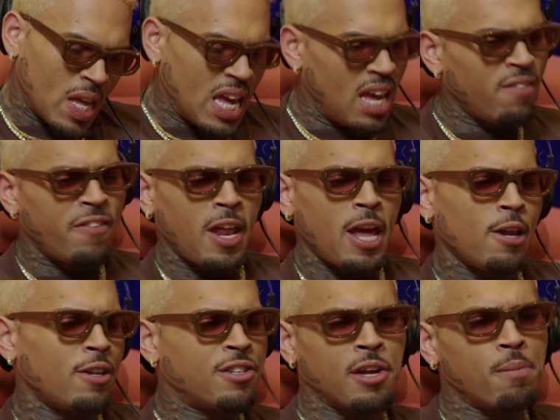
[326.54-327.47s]
if it
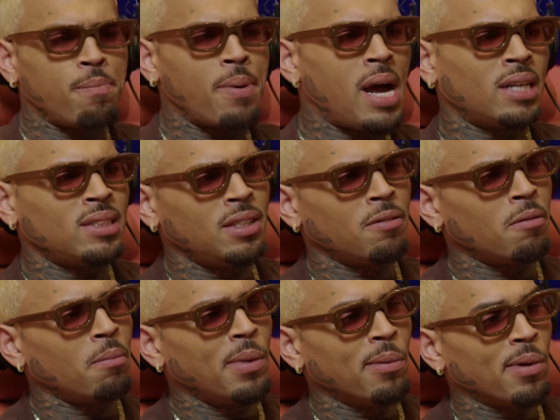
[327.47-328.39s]
ain't something positive, I'm
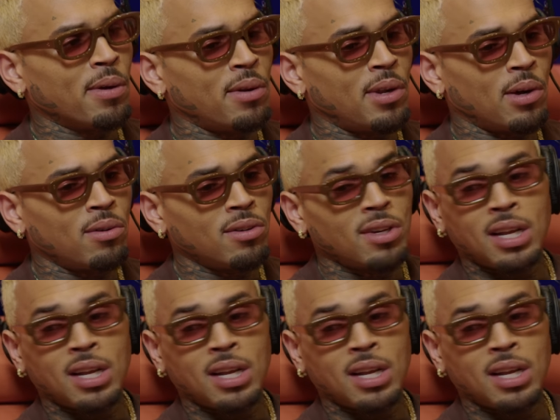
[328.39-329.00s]
gonna be real, no. Right.